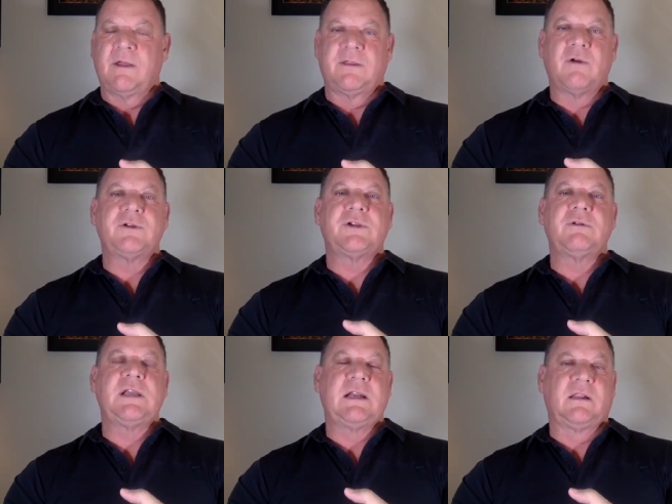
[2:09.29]
those who
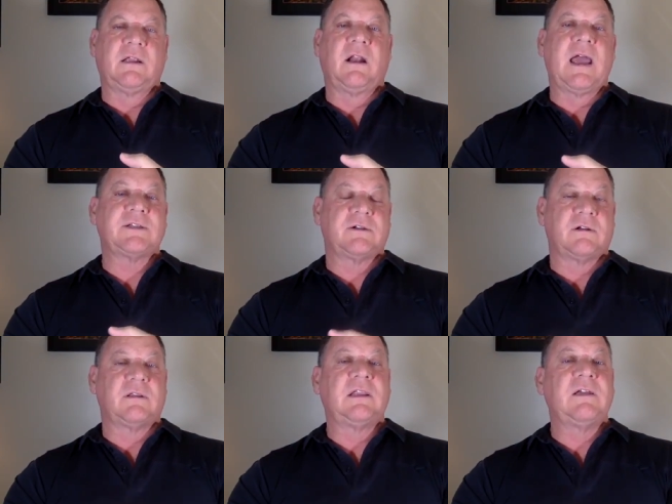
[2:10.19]
need a little
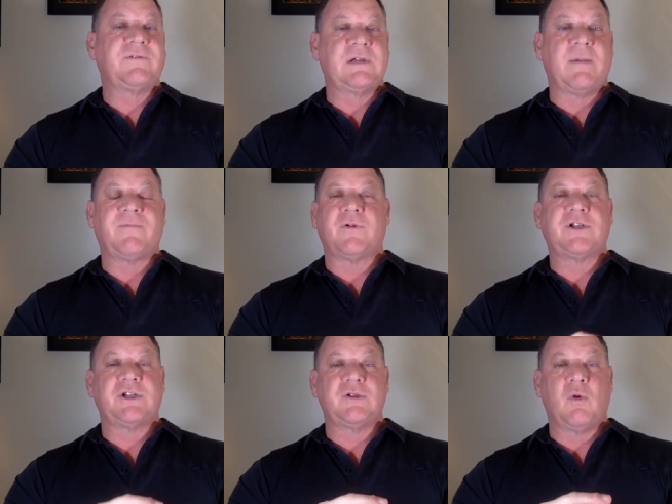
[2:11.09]
extra lift up for
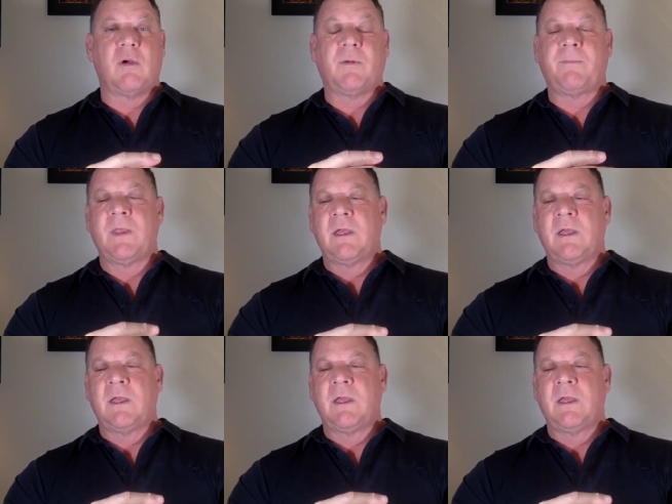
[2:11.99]
just normal?